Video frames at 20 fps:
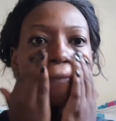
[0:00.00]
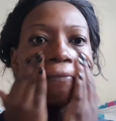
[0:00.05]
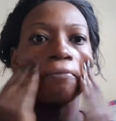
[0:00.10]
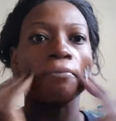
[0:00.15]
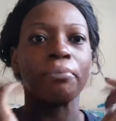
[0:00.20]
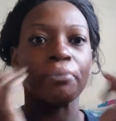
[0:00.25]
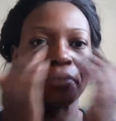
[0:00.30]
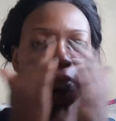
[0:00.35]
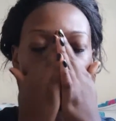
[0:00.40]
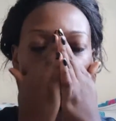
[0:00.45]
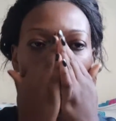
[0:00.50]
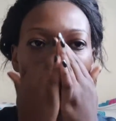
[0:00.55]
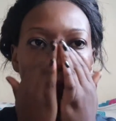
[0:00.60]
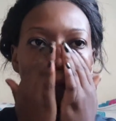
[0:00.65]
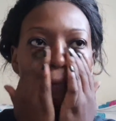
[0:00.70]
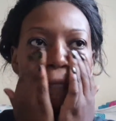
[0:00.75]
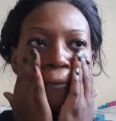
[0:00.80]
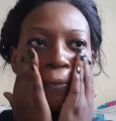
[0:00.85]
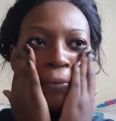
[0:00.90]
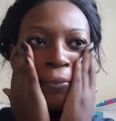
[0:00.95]

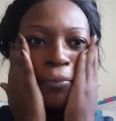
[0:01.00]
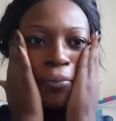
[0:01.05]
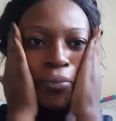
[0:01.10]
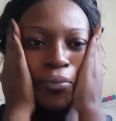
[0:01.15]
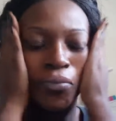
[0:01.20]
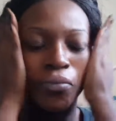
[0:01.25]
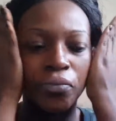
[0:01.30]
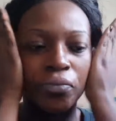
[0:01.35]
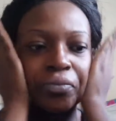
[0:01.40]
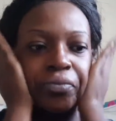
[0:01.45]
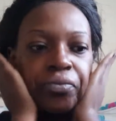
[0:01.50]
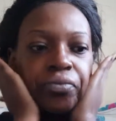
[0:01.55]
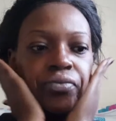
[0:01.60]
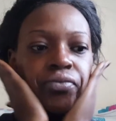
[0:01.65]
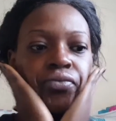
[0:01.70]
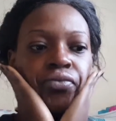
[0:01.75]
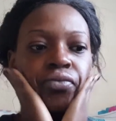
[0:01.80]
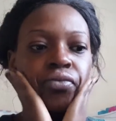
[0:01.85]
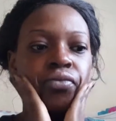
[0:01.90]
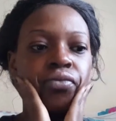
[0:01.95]

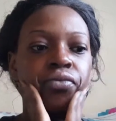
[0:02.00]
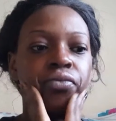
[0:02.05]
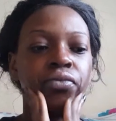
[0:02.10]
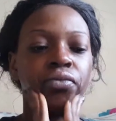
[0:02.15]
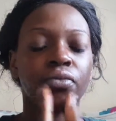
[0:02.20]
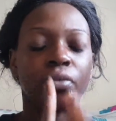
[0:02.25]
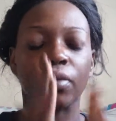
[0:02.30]
(no one is talking)